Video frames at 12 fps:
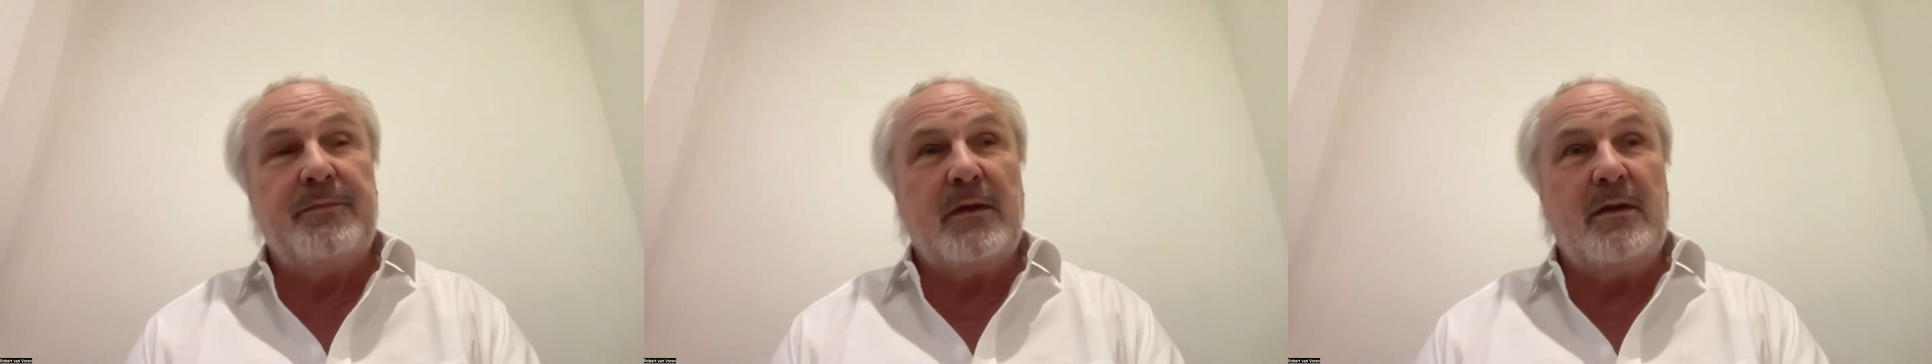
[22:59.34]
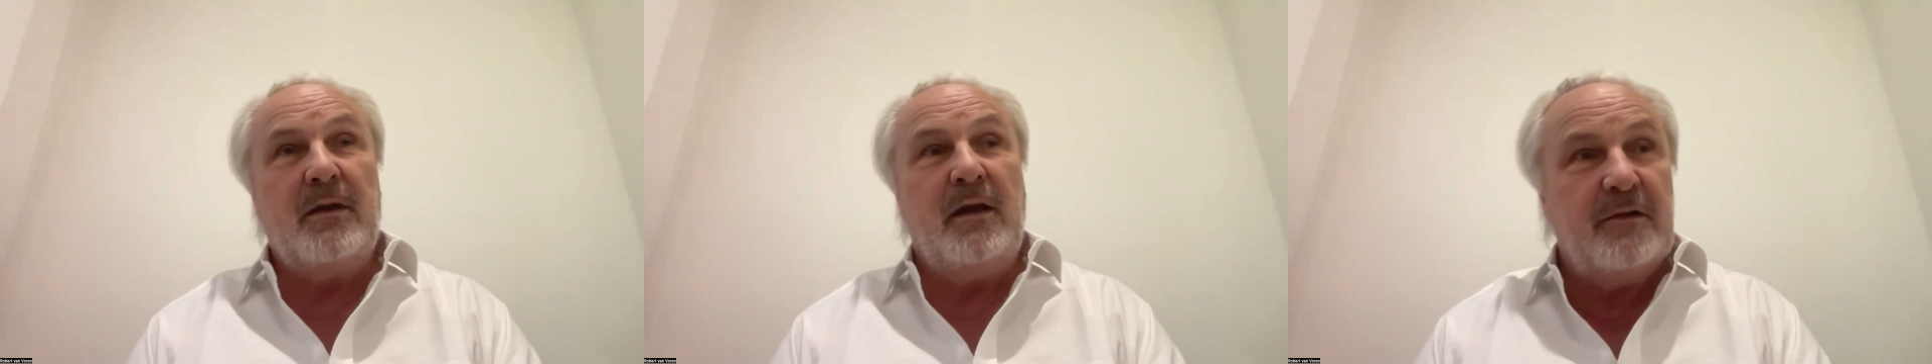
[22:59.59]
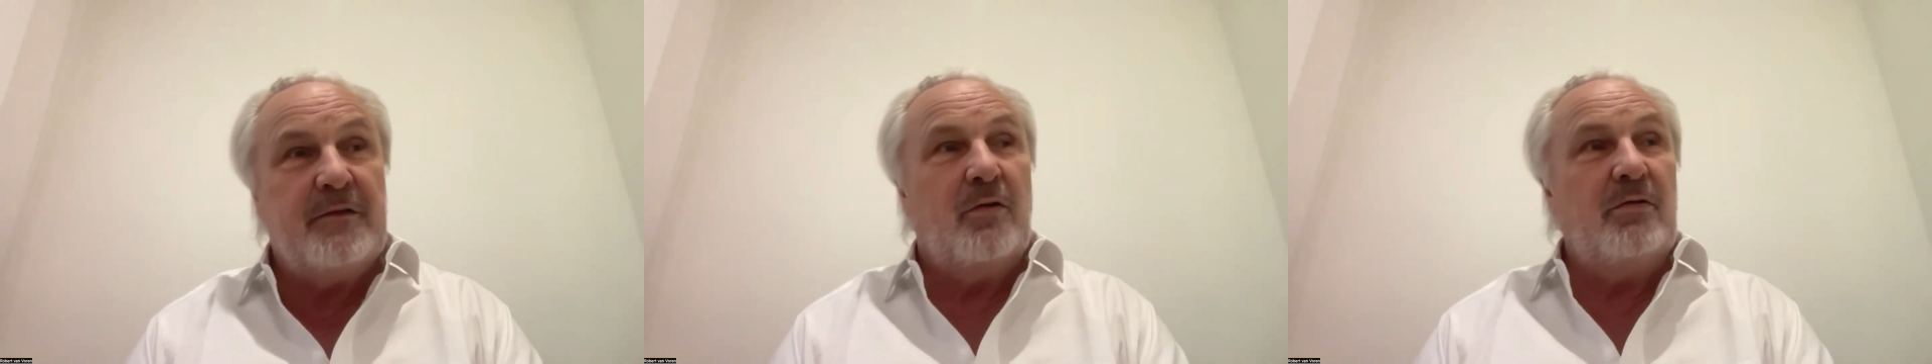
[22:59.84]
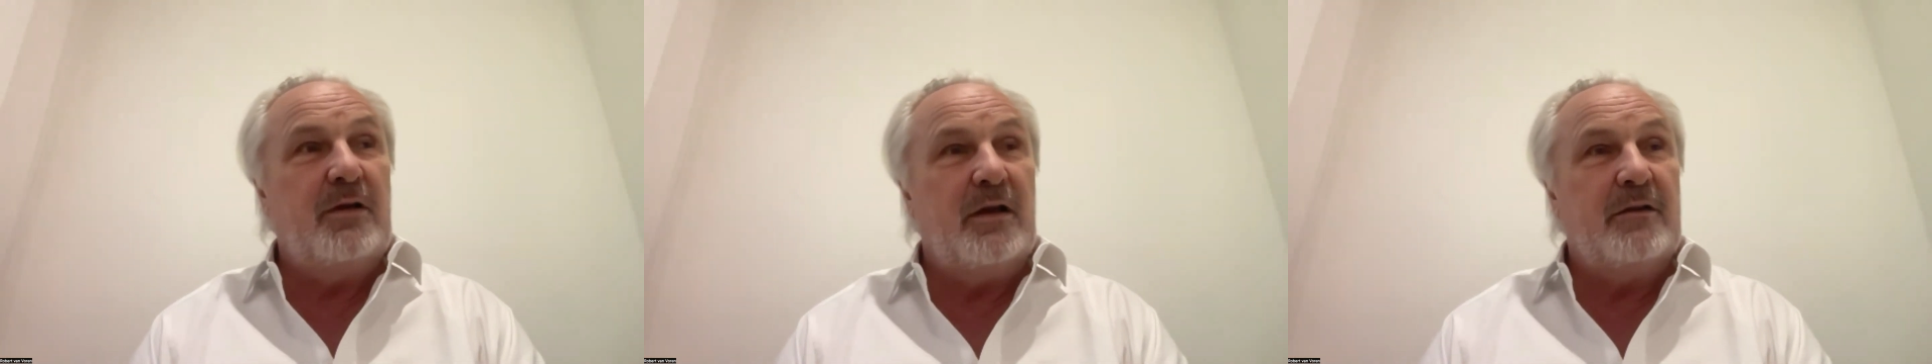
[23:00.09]
He is
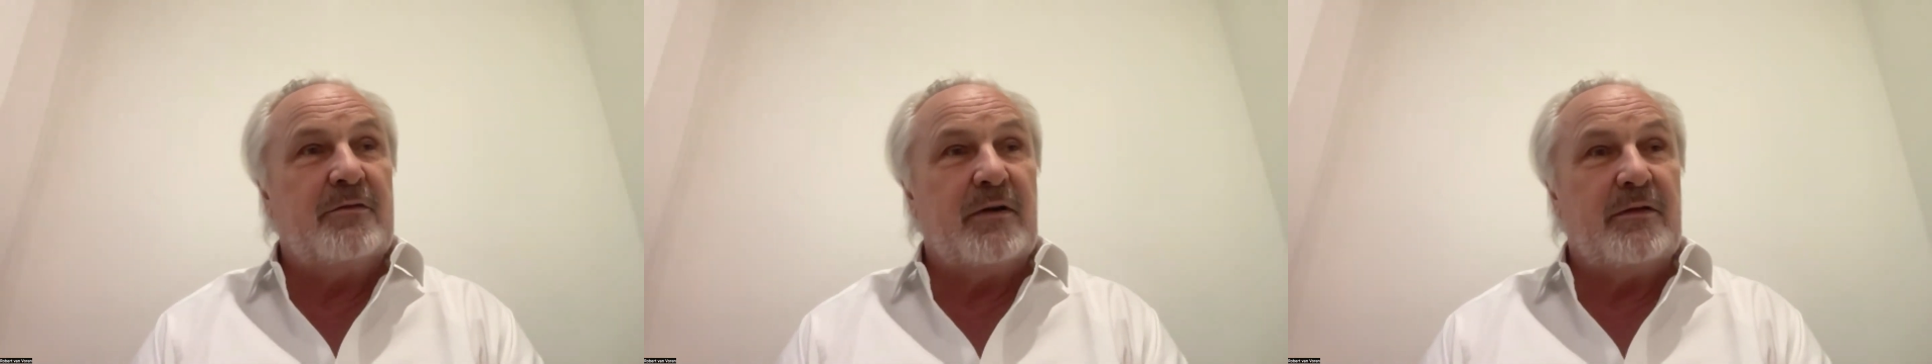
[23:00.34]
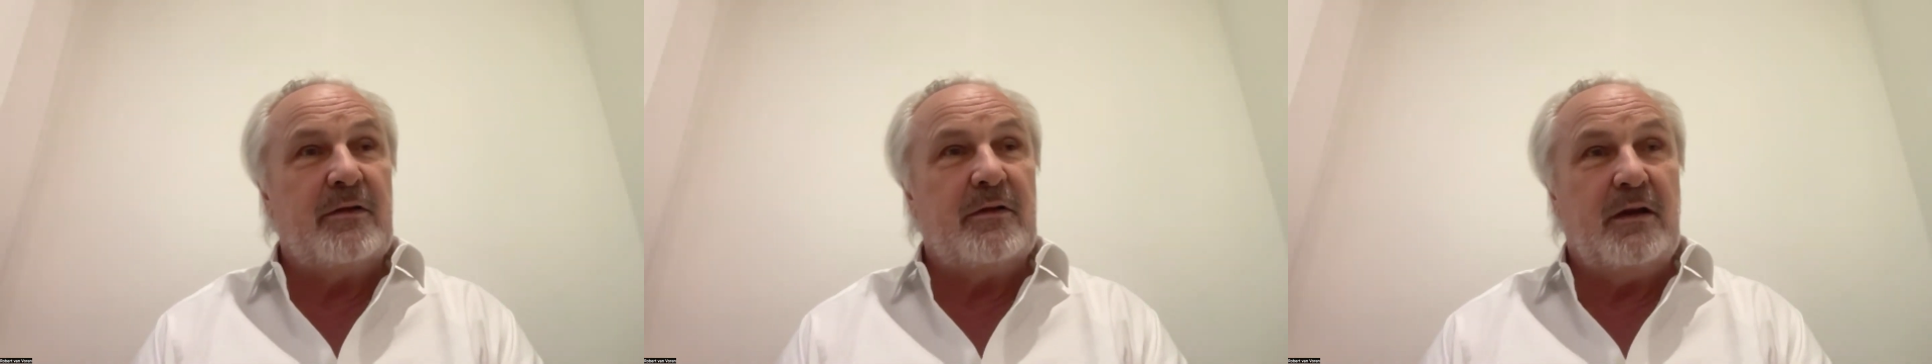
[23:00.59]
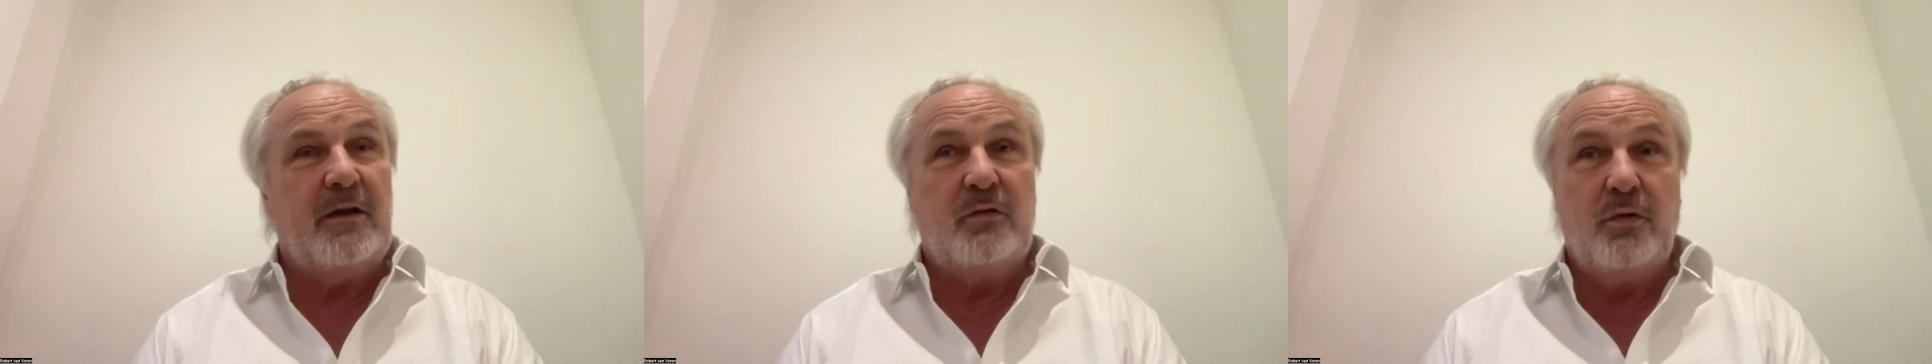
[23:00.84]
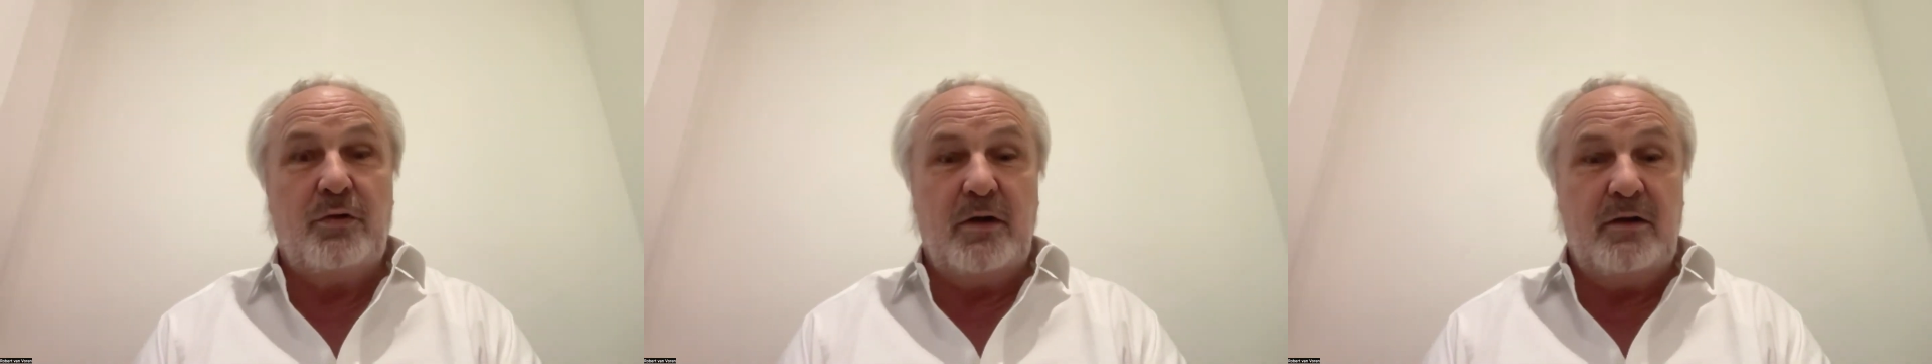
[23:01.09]
only interested in
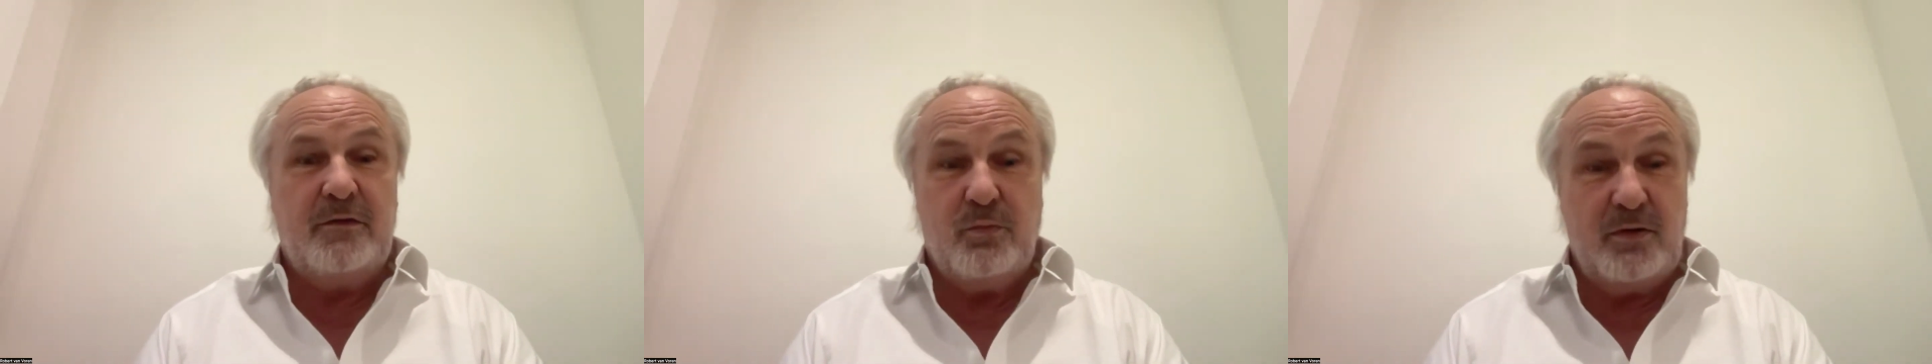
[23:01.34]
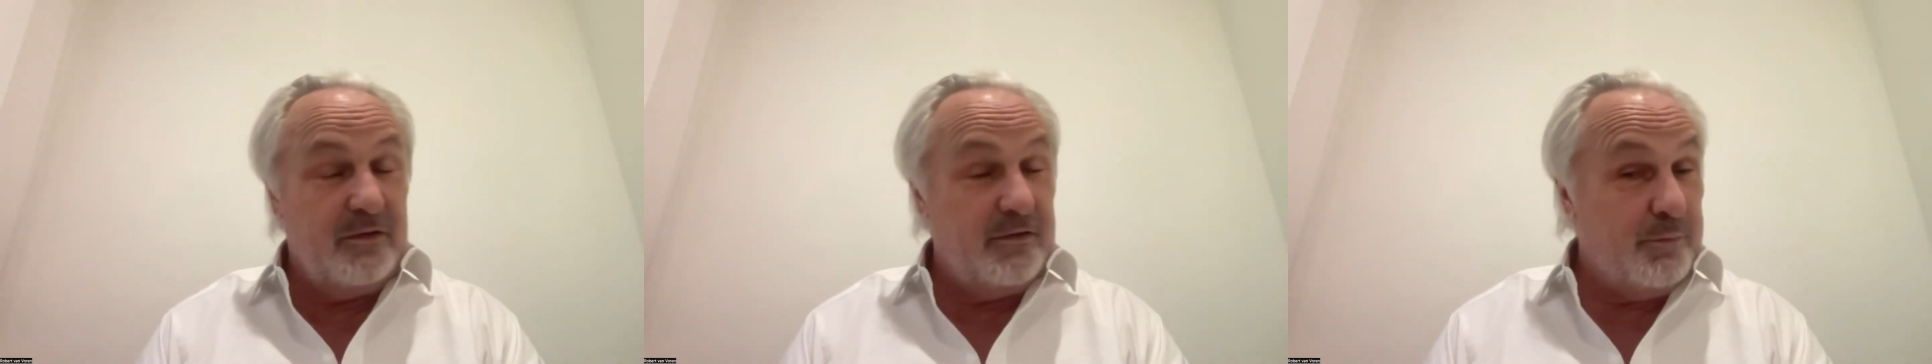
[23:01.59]
two things. One is